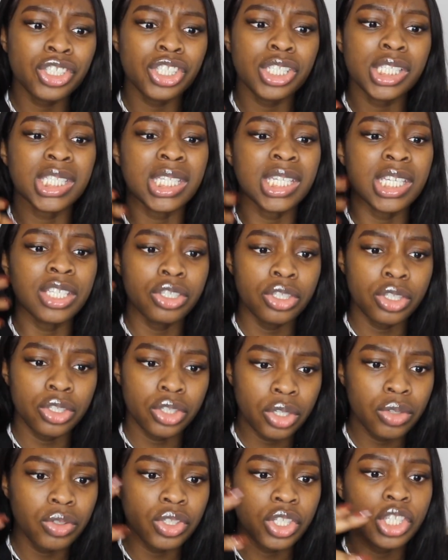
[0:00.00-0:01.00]
She's an
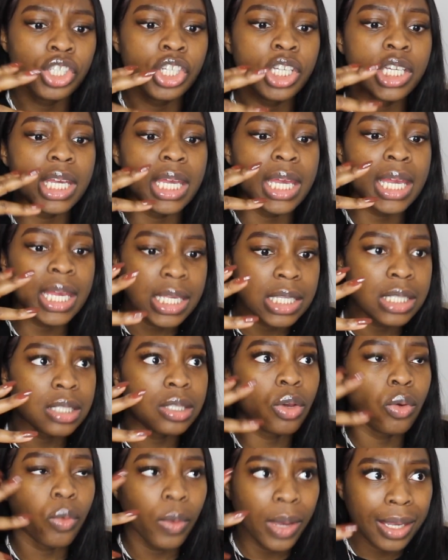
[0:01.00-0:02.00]
institution. She is
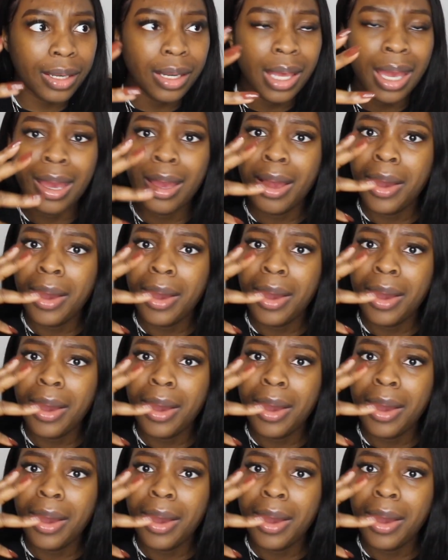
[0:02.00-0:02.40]
the Queen.